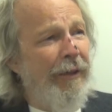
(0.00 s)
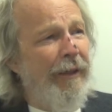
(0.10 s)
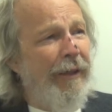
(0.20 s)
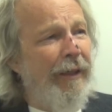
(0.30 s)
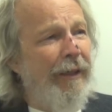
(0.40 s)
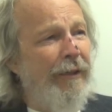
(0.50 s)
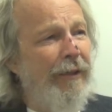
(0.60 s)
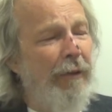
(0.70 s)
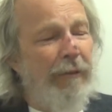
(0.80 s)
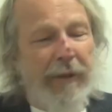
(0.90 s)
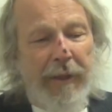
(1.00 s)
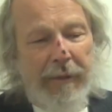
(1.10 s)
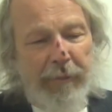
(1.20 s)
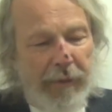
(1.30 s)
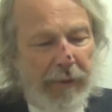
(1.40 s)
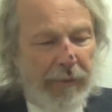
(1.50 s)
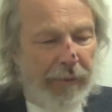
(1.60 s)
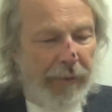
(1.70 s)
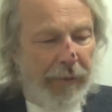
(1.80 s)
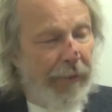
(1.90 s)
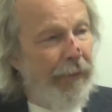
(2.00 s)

Oh, that's great. So it was like pretty. So that was